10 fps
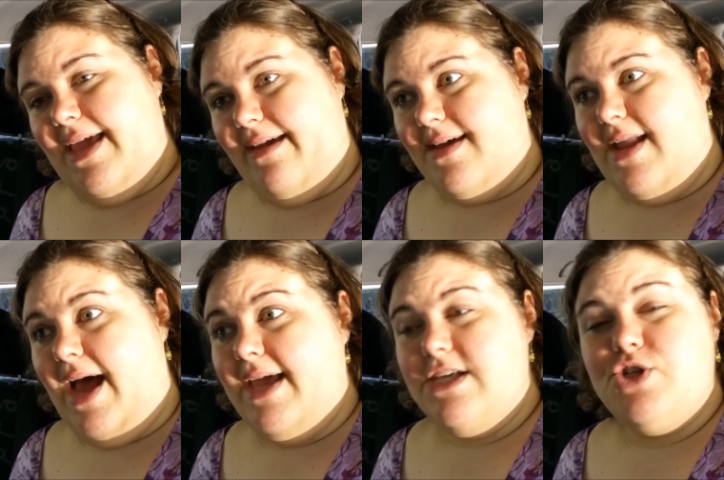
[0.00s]
And
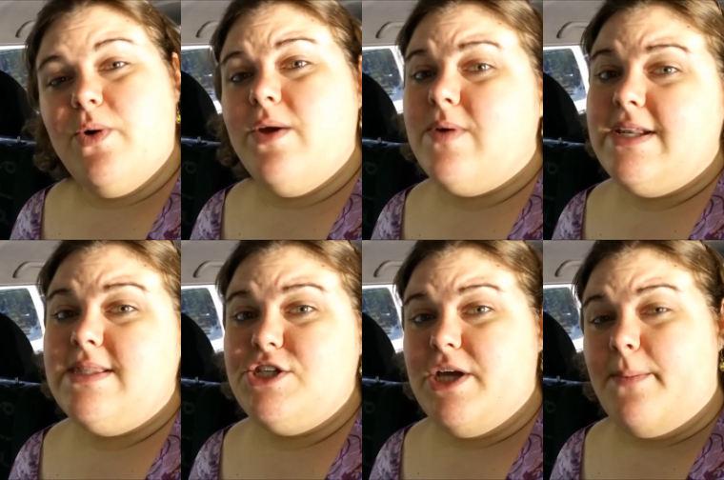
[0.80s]
I enjoy going to
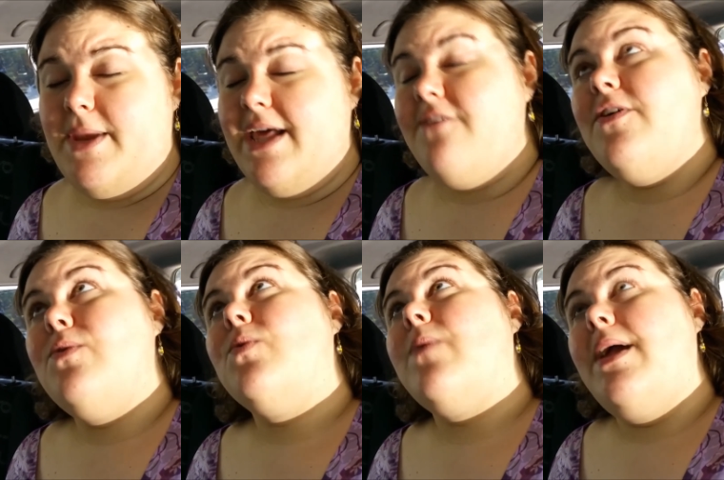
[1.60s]
the gym and I feel
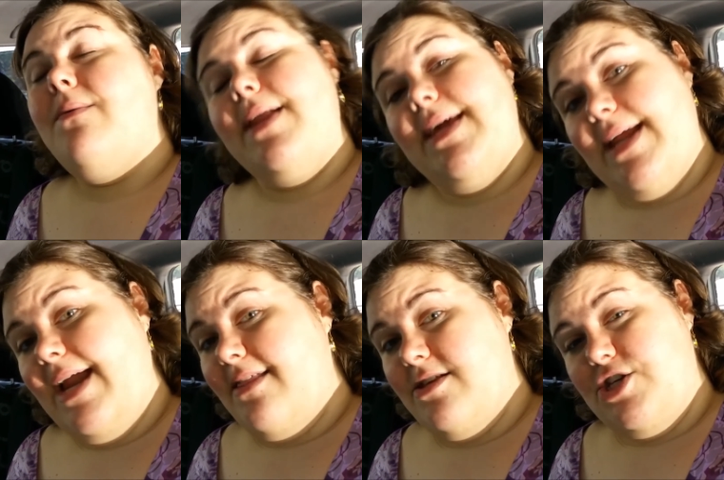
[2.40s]
great when I get
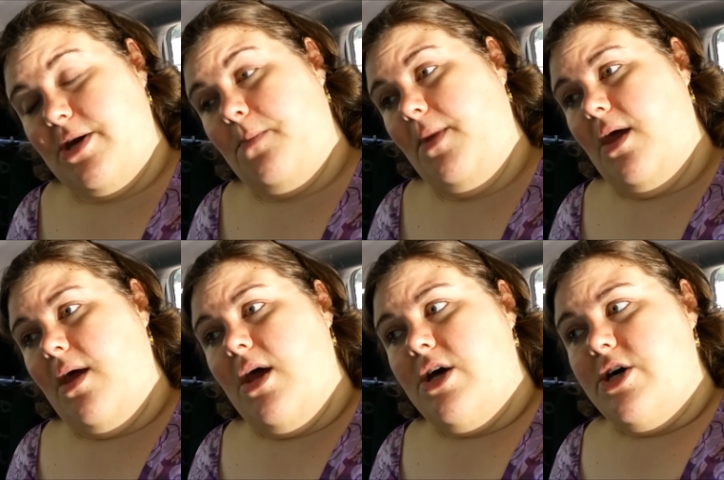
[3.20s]
out of the gym.
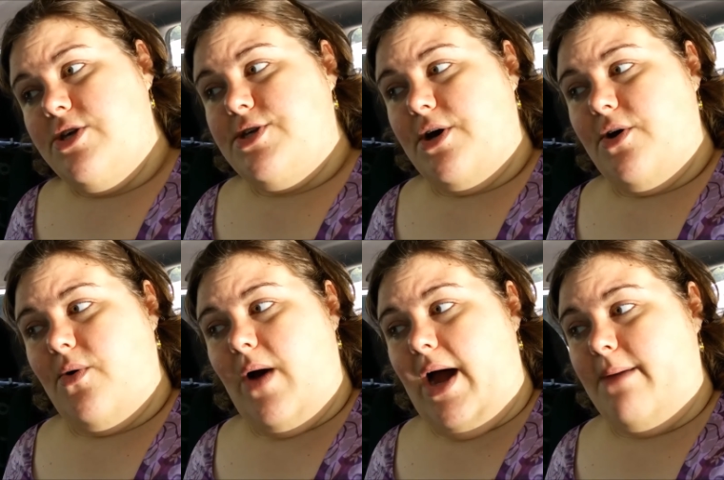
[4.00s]

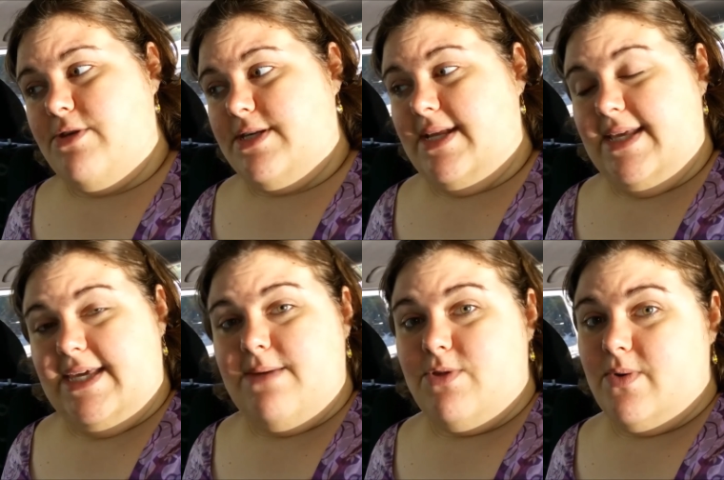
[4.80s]
So I'm just going to
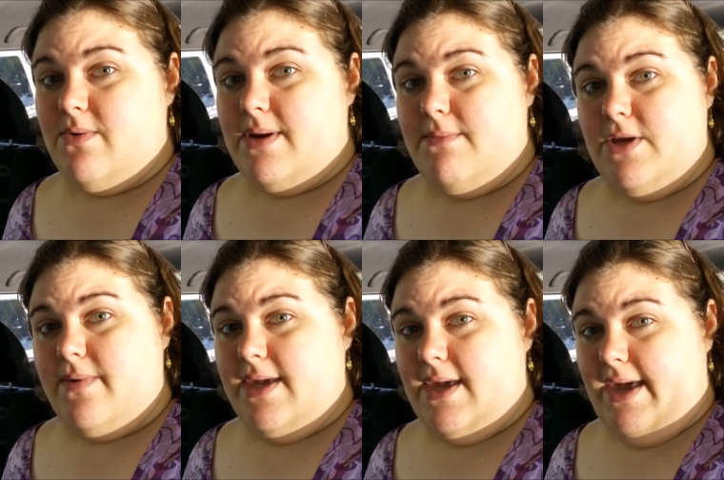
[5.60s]
keep doing what I'm
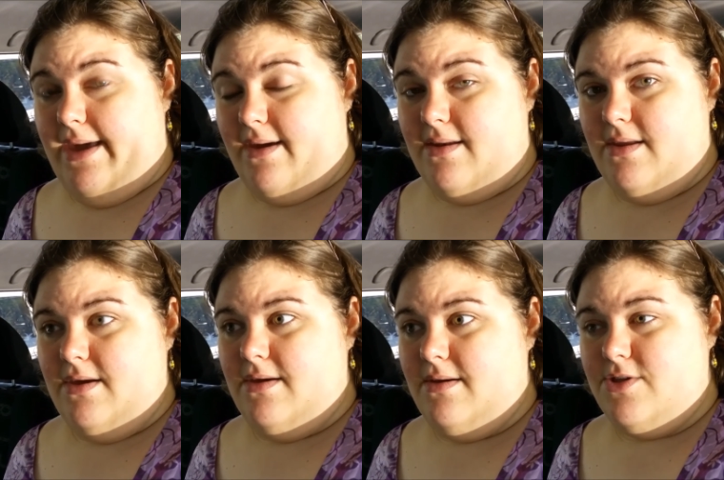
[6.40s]
doing and
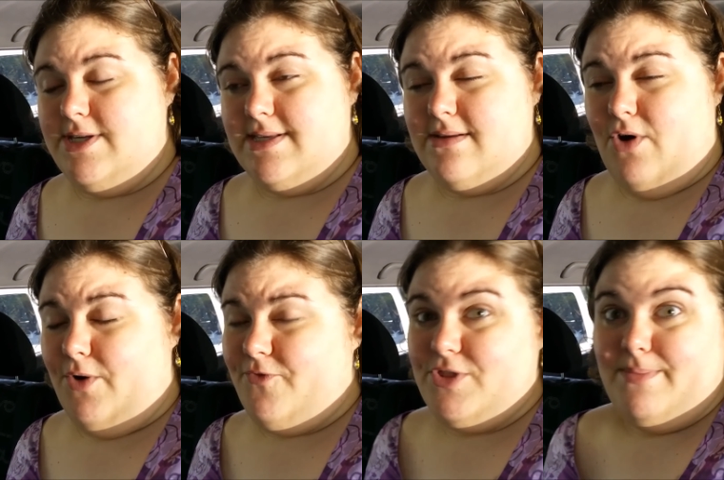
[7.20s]
just
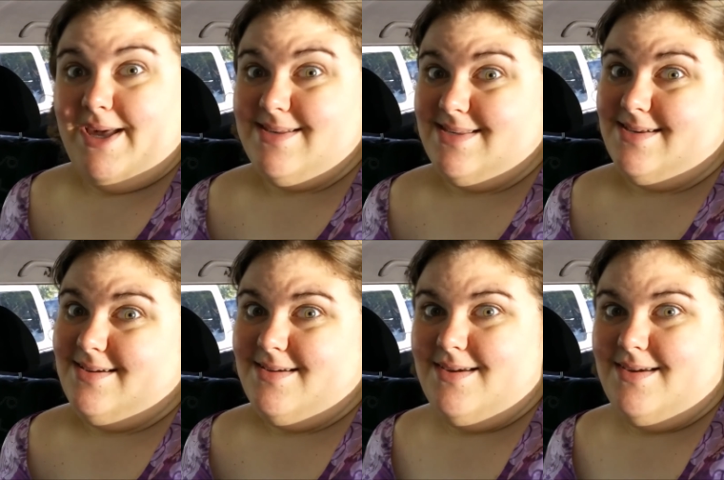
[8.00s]
hope for the best.